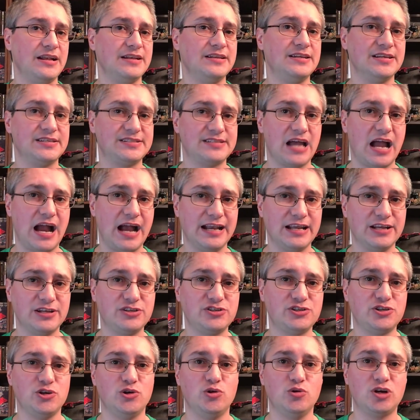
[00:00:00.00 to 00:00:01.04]

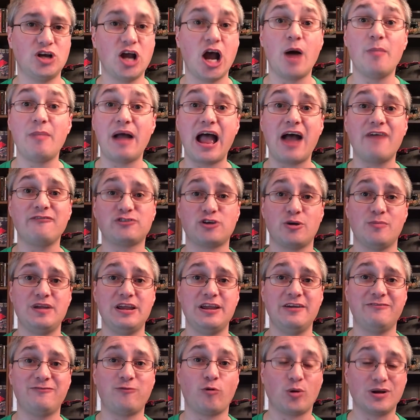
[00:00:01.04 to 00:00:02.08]
decided to come after
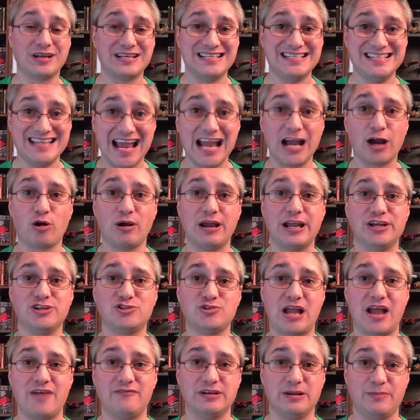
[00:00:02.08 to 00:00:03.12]
me for daring
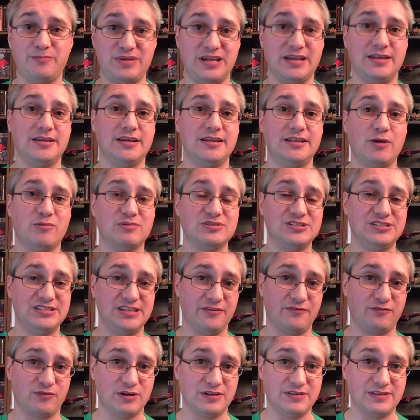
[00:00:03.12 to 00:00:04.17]
to have an opinion that was
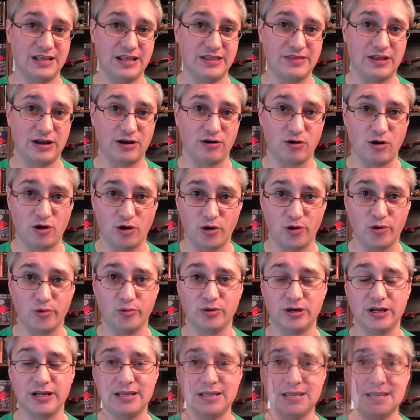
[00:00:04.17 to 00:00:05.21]
different than their
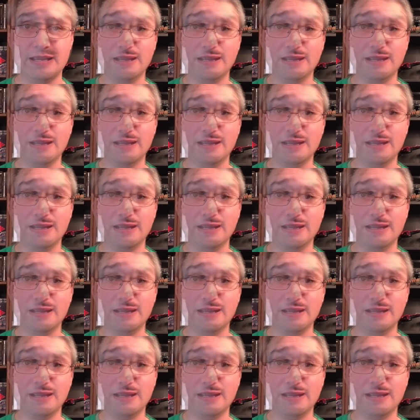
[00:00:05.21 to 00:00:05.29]
own.